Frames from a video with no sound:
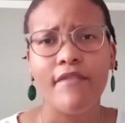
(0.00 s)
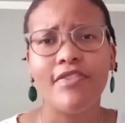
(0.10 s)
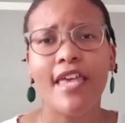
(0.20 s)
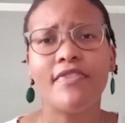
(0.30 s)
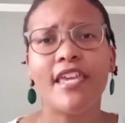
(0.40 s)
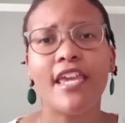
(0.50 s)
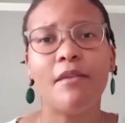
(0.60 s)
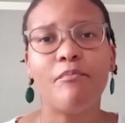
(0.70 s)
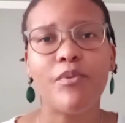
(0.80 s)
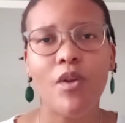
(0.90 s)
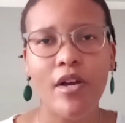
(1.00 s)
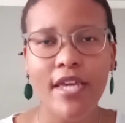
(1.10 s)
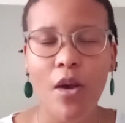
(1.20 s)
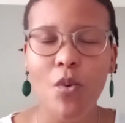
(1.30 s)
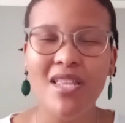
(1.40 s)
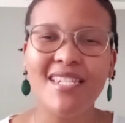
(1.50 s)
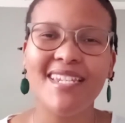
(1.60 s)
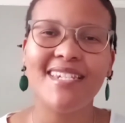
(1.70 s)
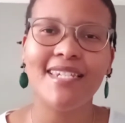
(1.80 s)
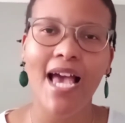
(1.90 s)
then the employer will
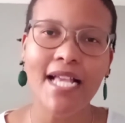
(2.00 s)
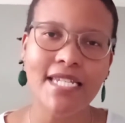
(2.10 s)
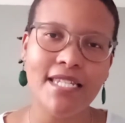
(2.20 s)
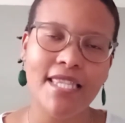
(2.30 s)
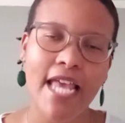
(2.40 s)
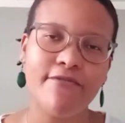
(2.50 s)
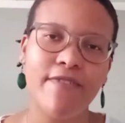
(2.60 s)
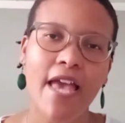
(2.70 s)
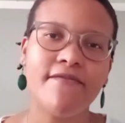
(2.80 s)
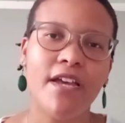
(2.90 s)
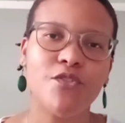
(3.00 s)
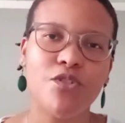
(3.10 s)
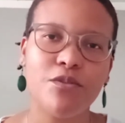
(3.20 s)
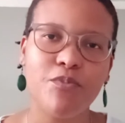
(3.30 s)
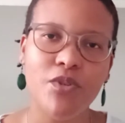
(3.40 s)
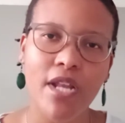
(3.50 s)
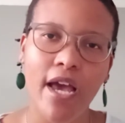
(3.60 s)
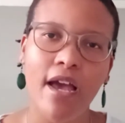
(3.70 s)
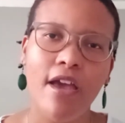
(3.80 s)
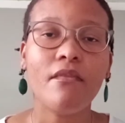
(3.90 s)
deduct that 500 pula